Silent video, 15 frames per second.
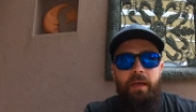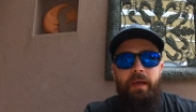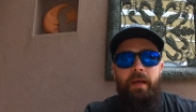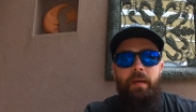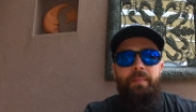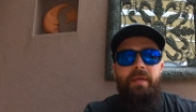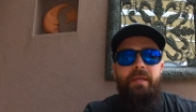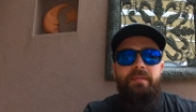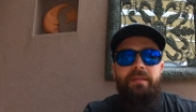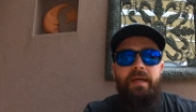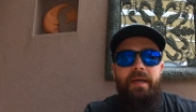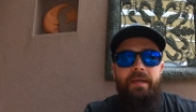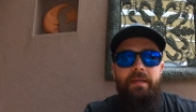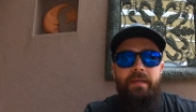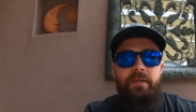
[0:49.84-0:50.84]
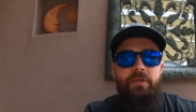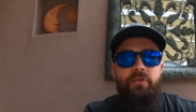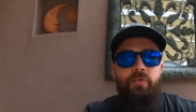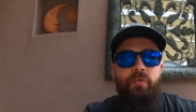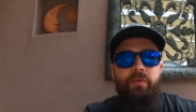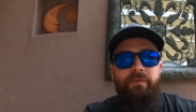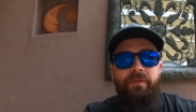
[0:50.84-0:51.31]
um, inland,
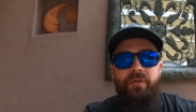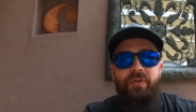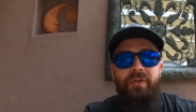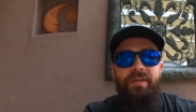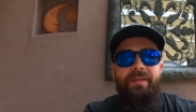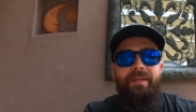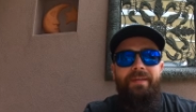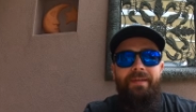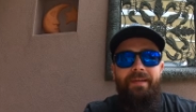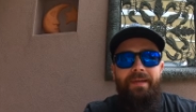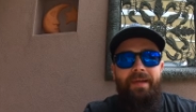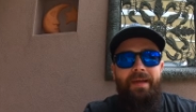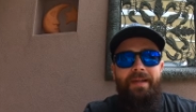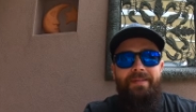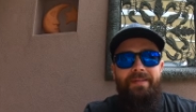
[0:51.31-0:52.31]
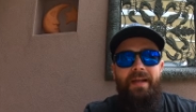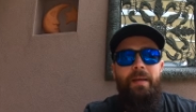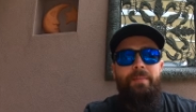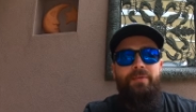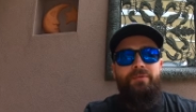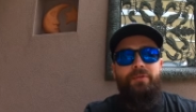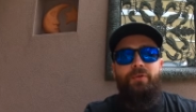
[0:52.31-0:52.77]
inshore fishing. It's an
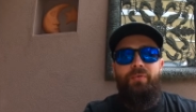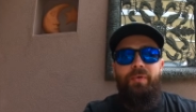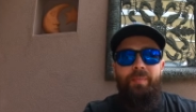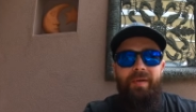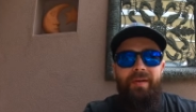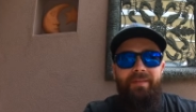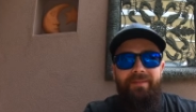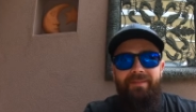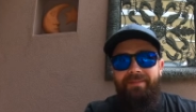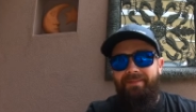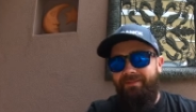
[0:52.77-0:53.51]
absolute ripper.